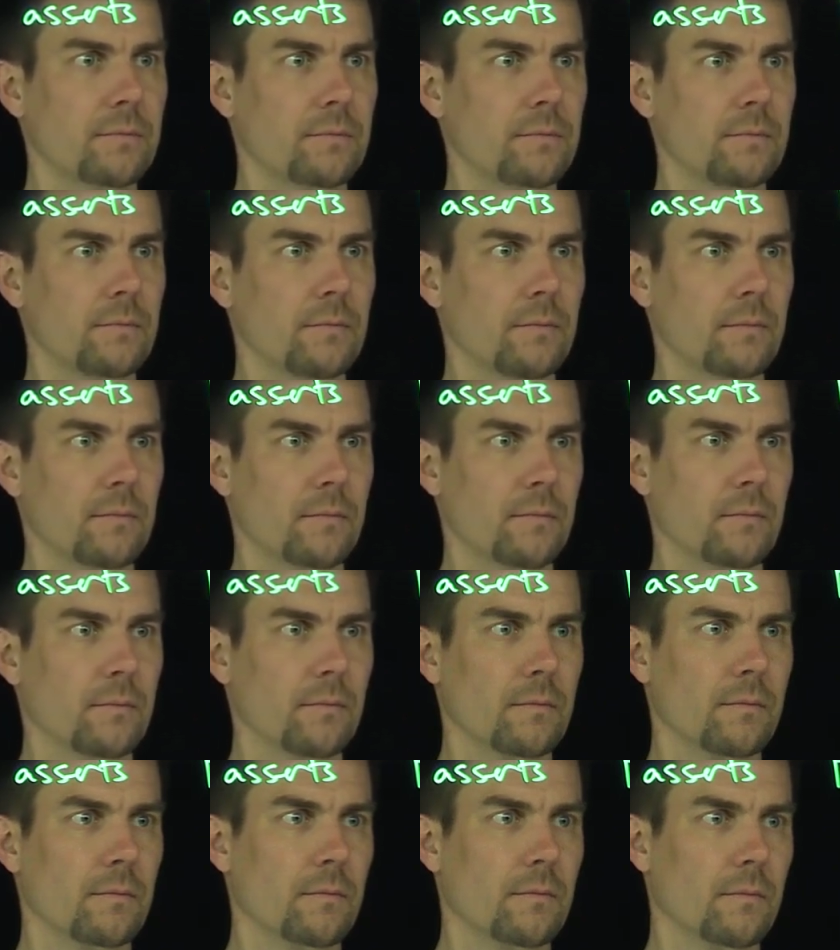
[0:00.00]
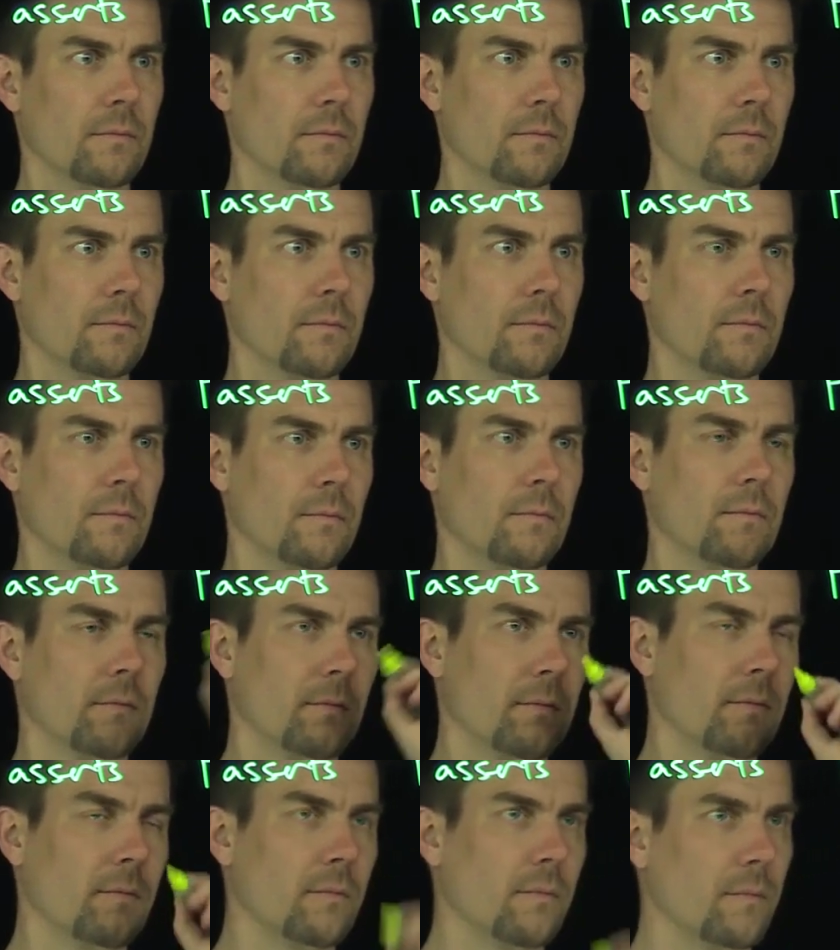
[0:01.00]

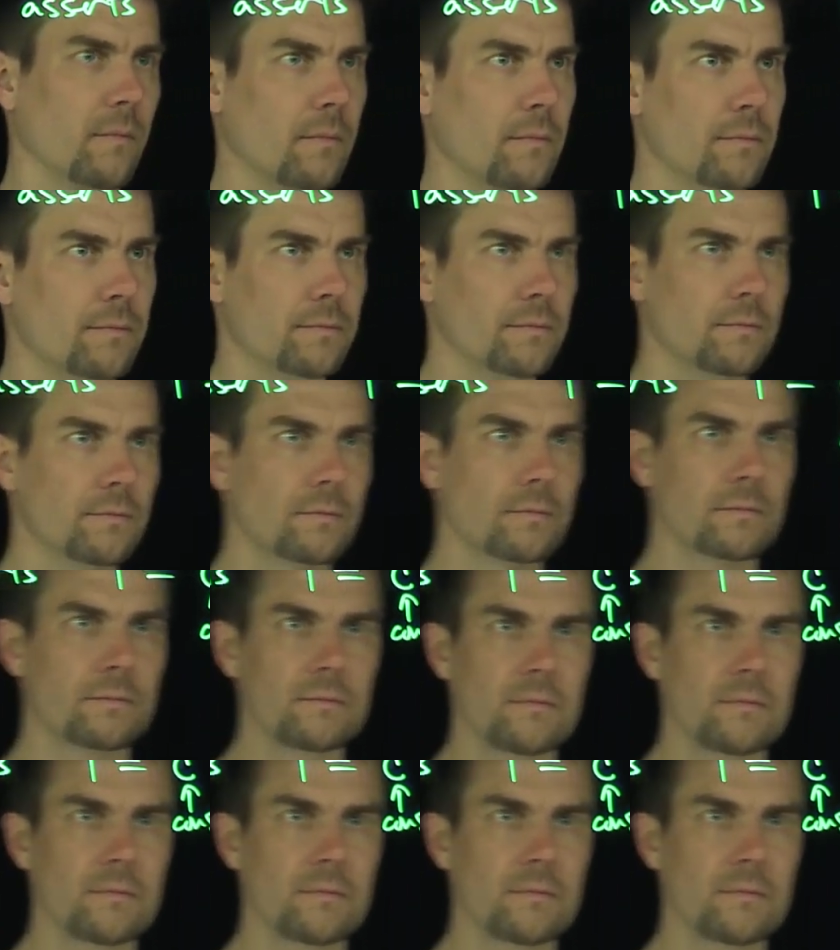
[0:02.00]
(silence)